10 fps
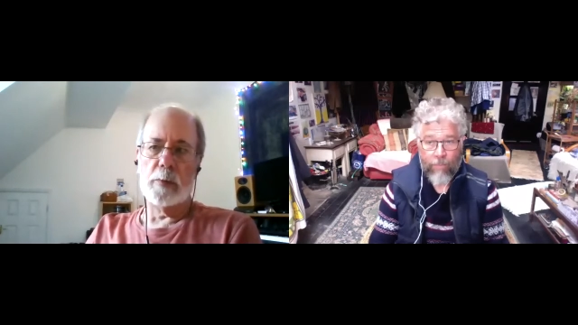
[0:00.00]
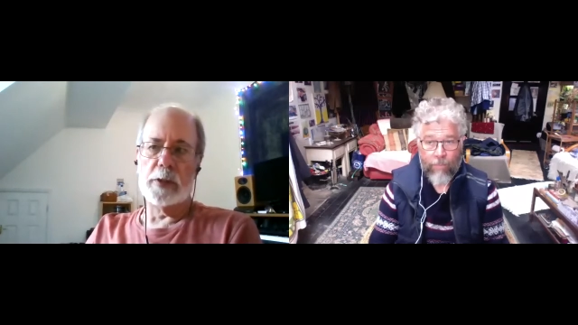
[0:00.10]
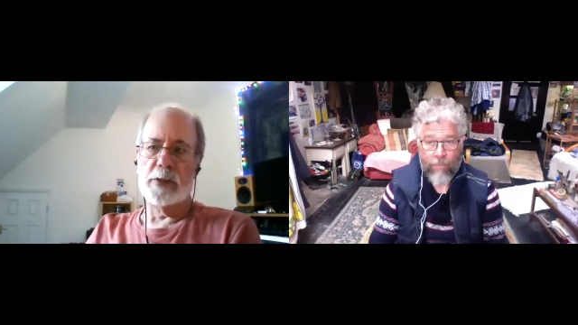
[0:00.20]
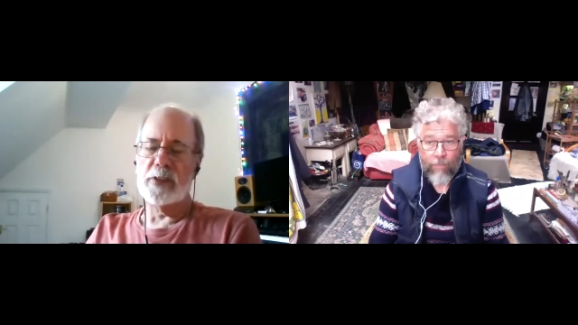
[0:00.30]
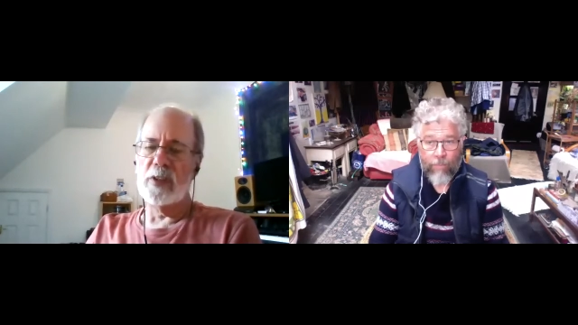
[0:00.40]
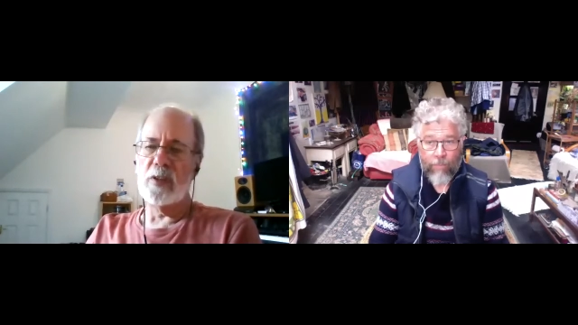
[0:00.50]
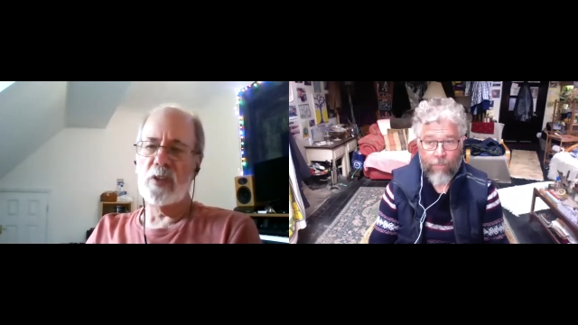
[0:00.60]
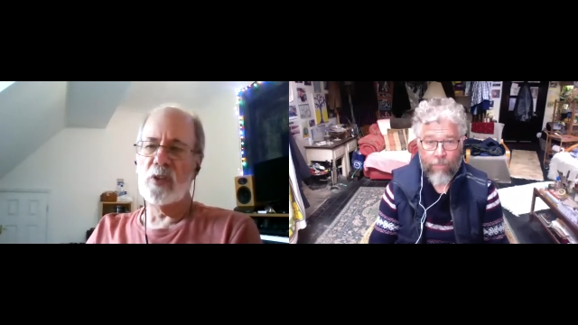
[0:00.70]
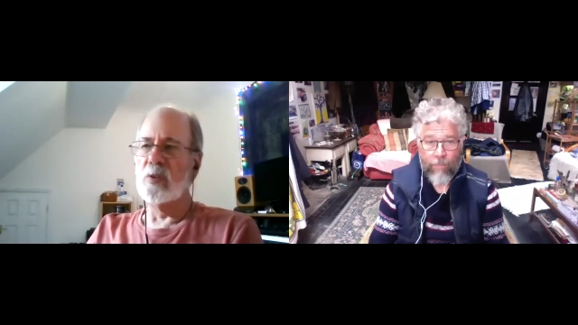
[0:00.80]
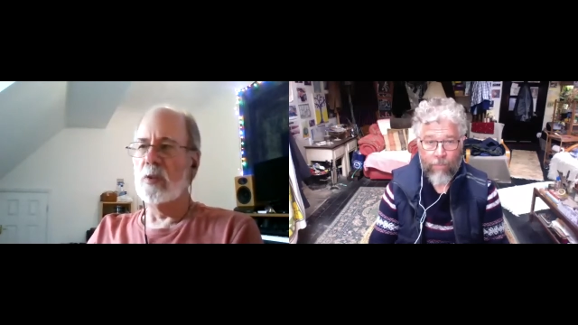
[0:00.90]
Speaker 1: which is the
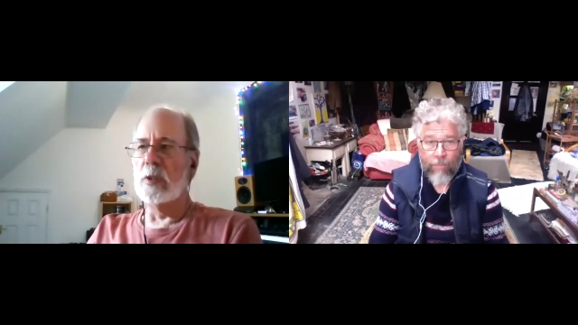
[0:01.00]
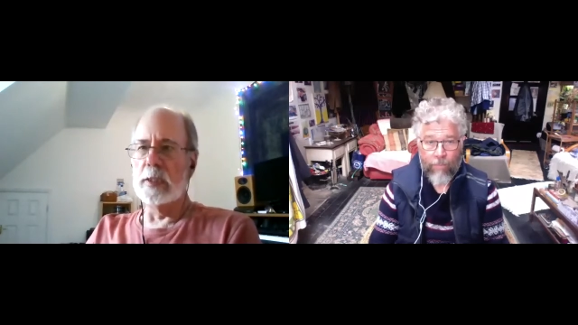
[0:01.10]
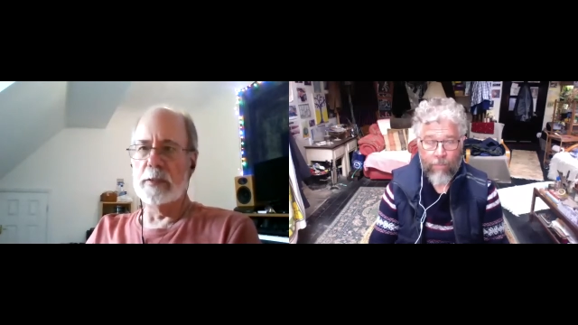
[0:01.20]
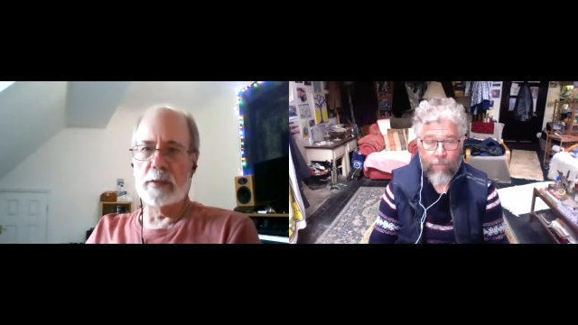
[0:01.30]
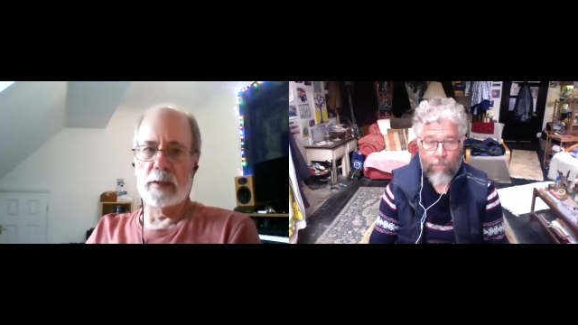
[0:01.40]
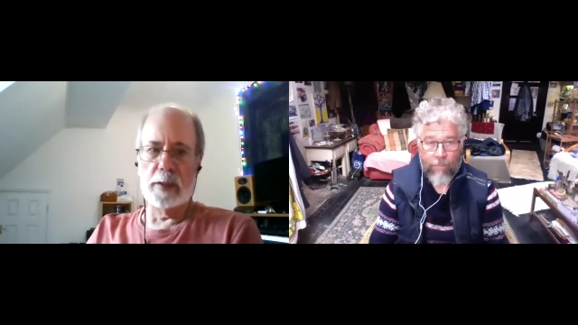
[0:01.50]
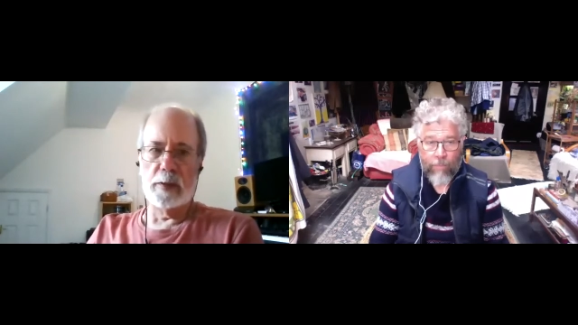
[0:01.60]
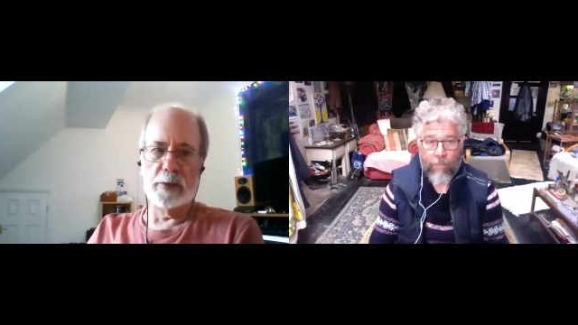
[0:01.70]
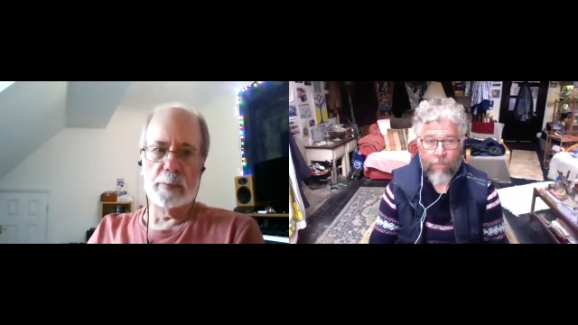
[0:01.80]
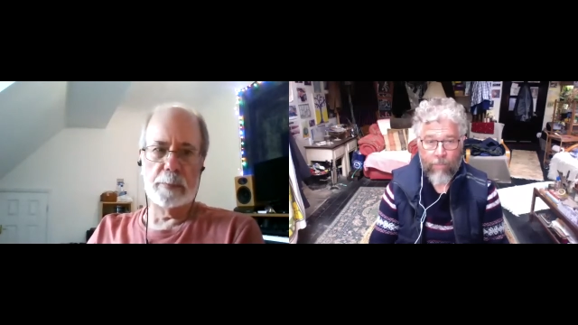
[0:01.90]
coolest
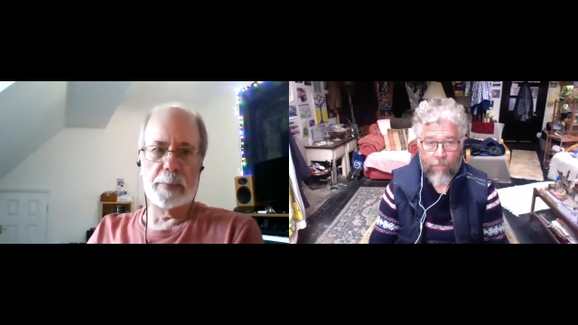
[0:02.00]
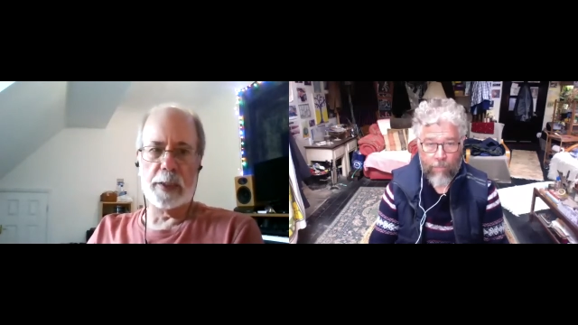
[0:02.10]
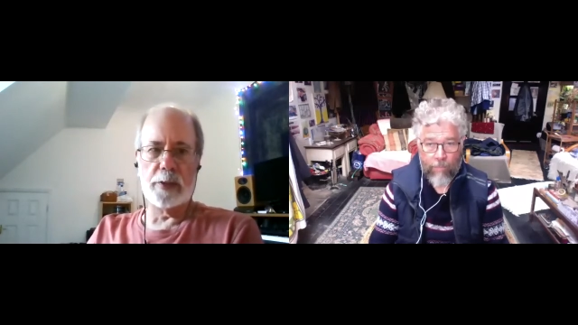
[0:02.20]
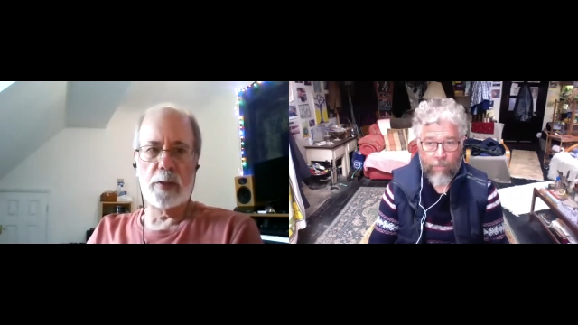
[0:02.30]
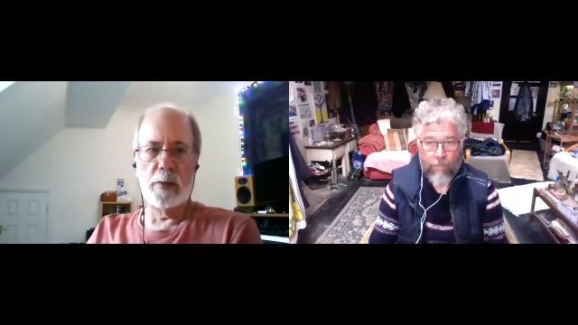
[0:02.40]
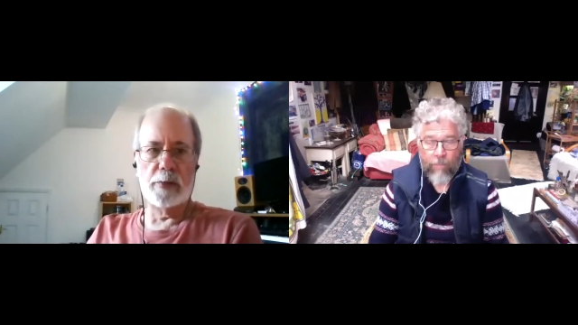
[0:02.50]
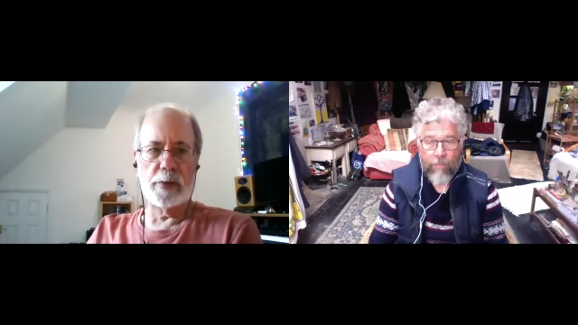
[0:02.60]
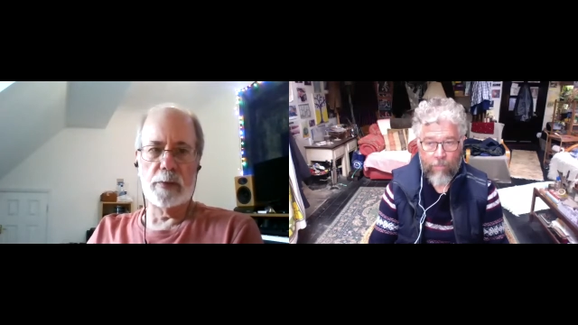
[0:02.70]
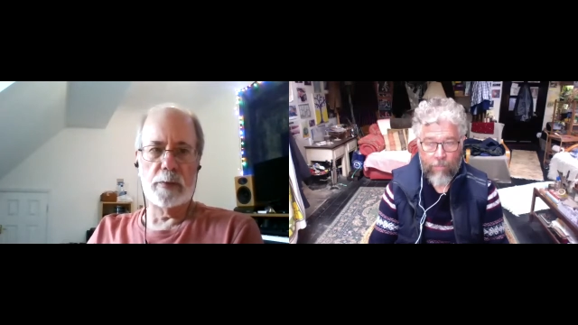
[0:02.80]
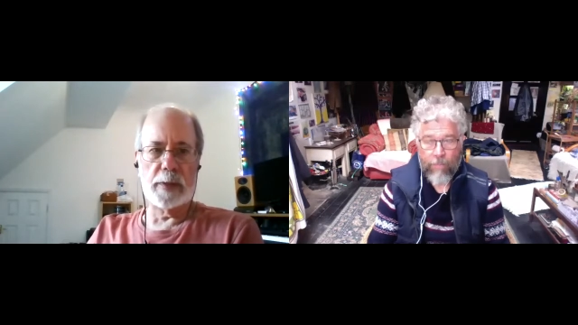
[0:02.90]
little beach
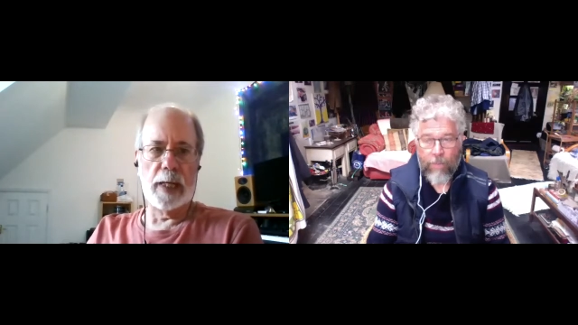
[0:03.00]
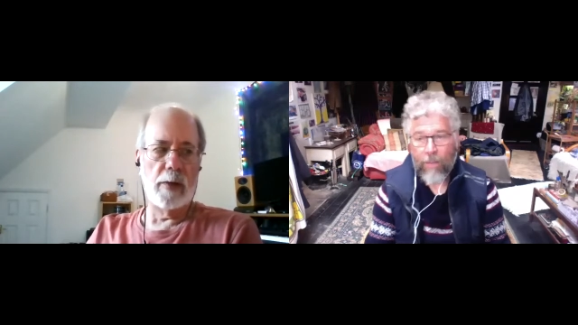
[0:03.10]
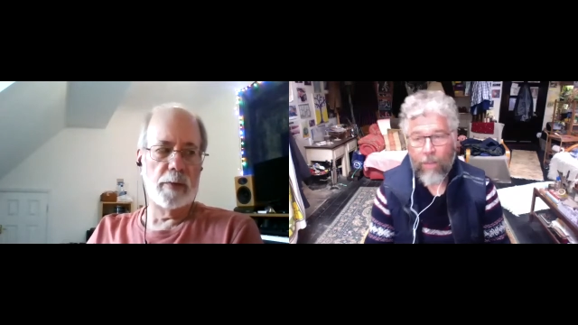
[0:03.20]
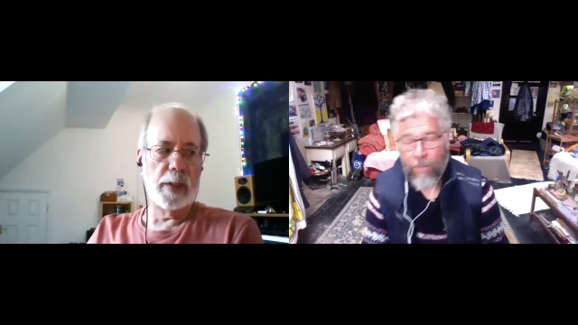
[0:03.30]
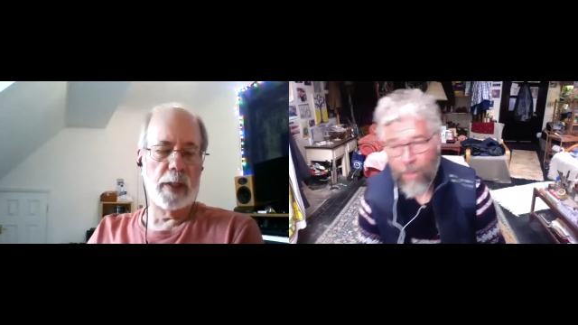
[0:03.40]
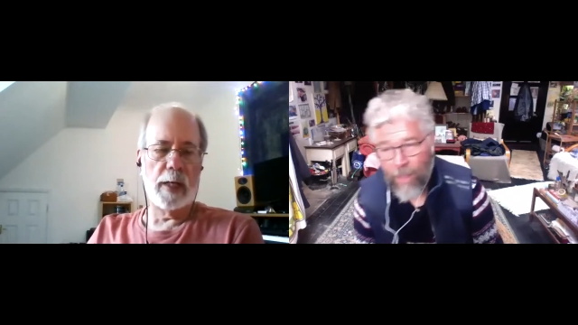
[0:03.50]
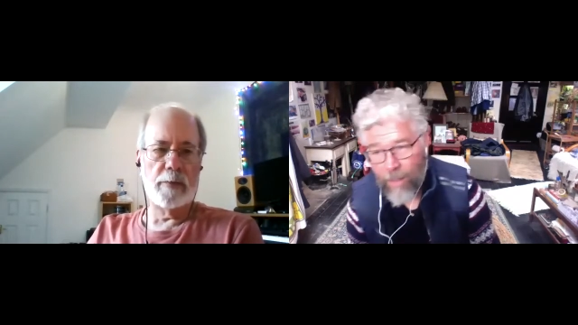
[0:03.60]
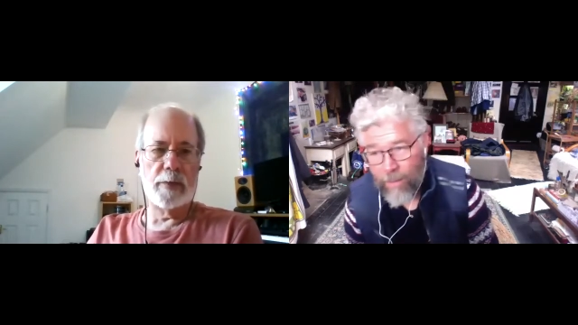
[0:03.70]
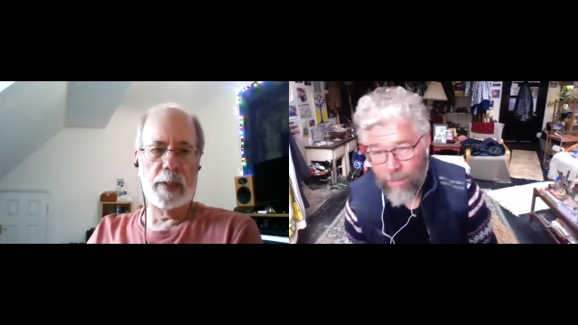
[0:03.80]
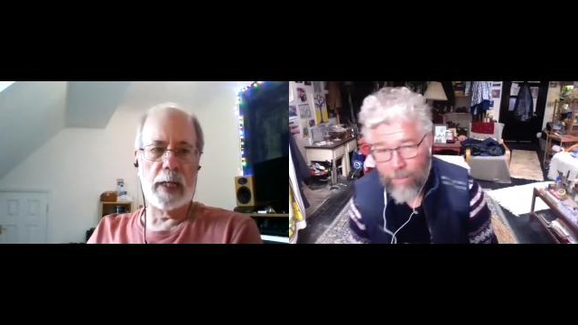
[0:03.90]
coastal town okay. that
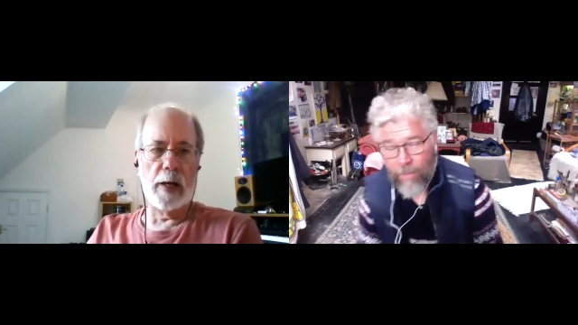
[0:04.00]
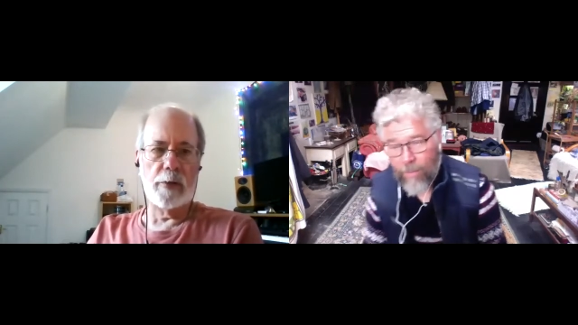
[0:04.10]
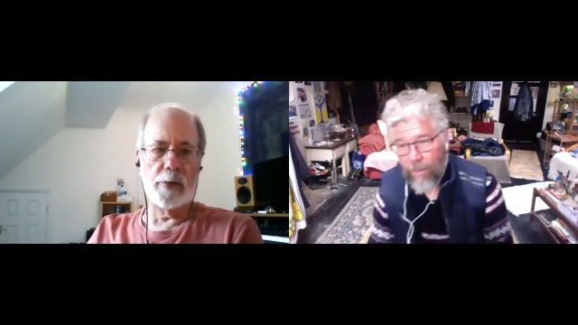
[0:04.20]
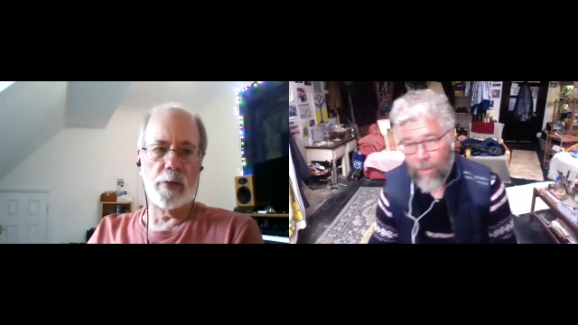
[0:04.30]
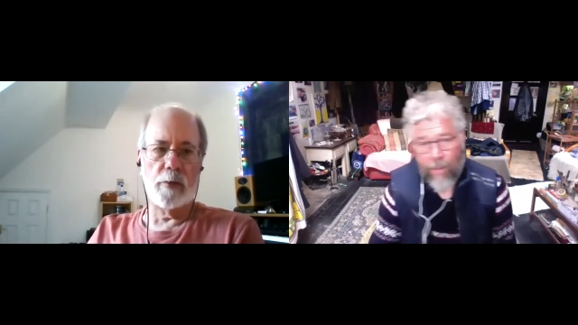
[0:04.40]
I've encountered so